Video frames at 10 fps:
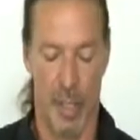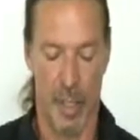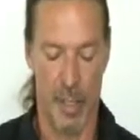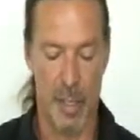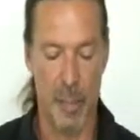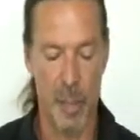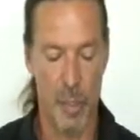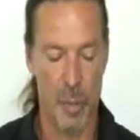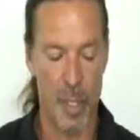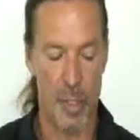is a
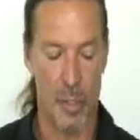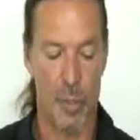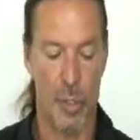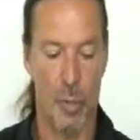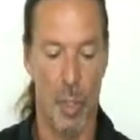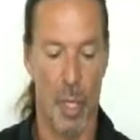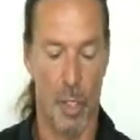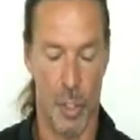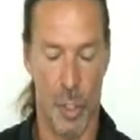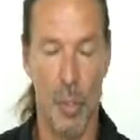demonstration to
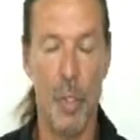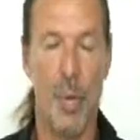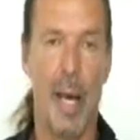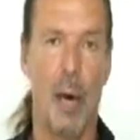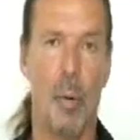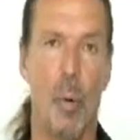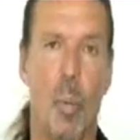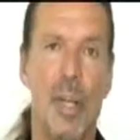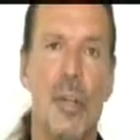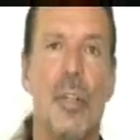show you how
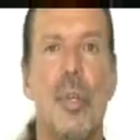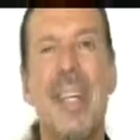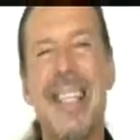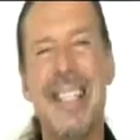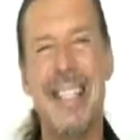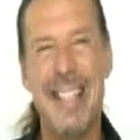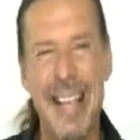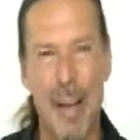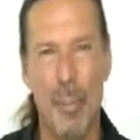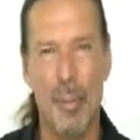when you're doing a
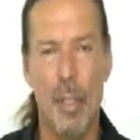sit-up,